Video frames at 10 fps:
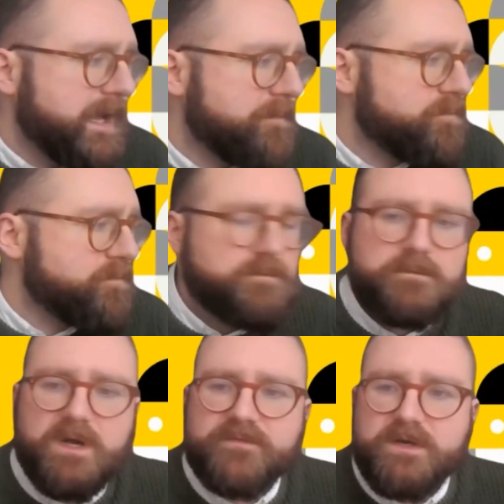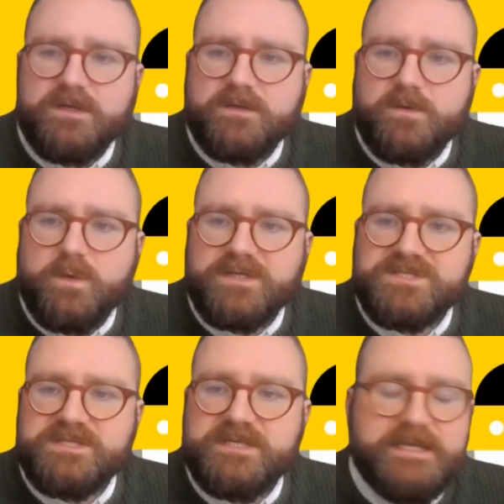Um, I've got a
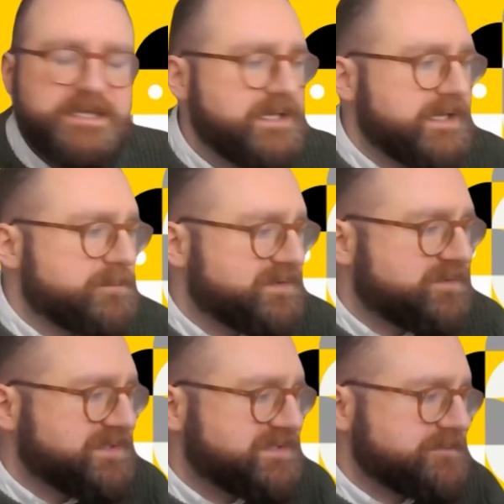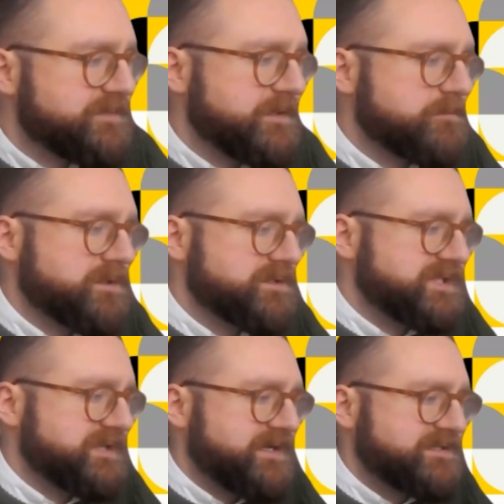question here, one of the pre-submitted
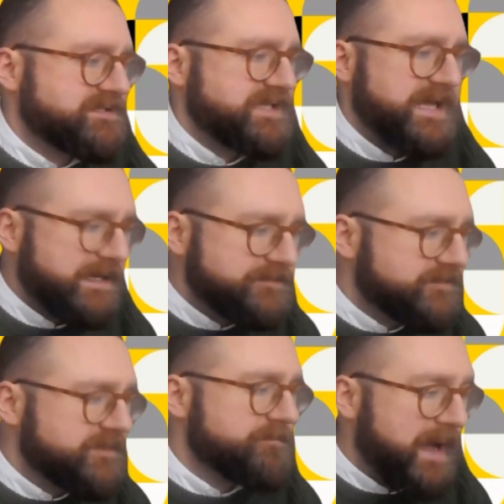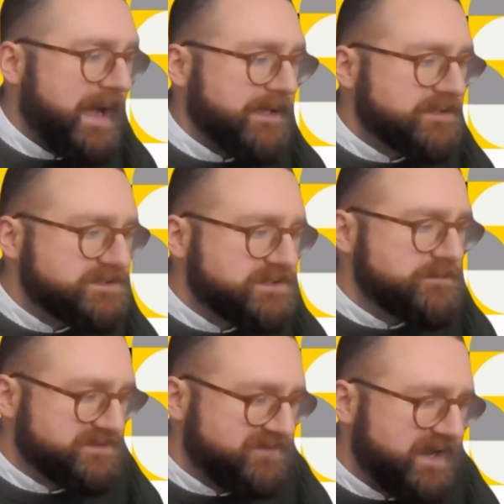ones. They've asked how far back do you
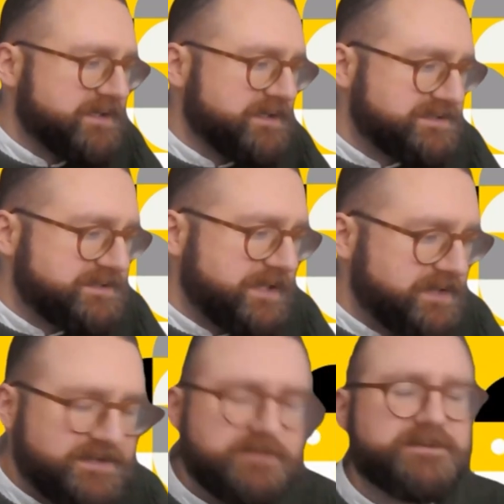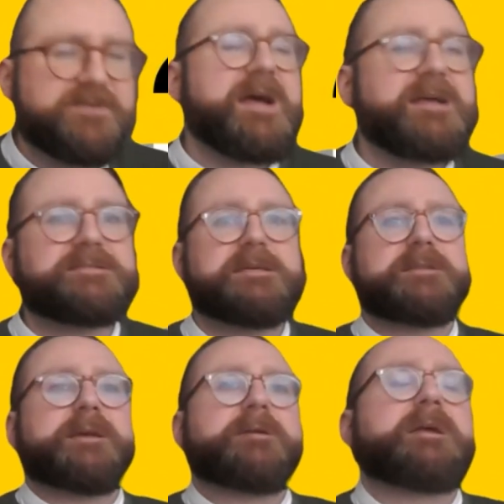want the record? So I think what they're asking
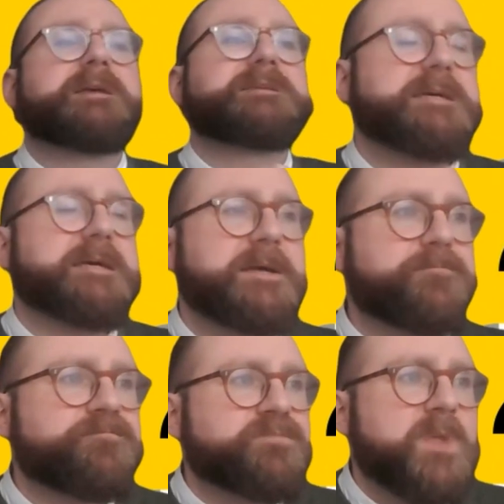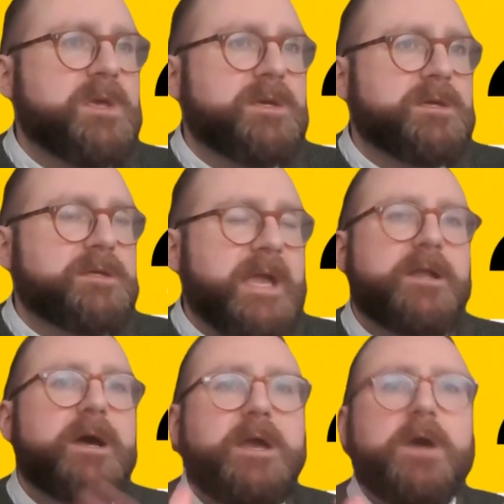there is,
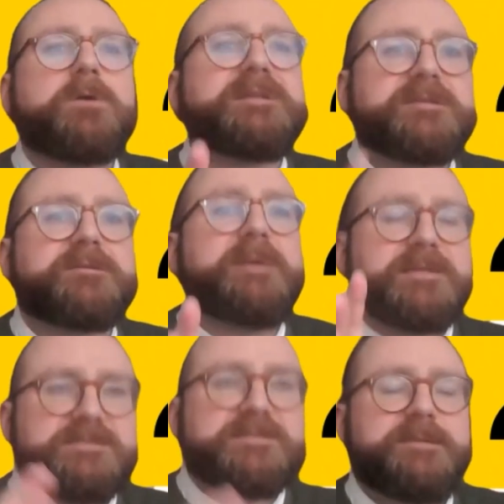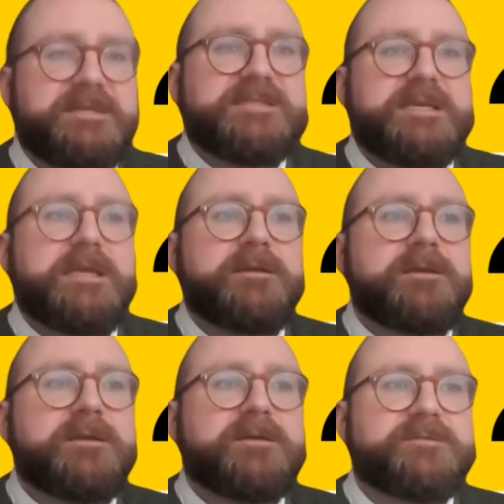can I only submit CPD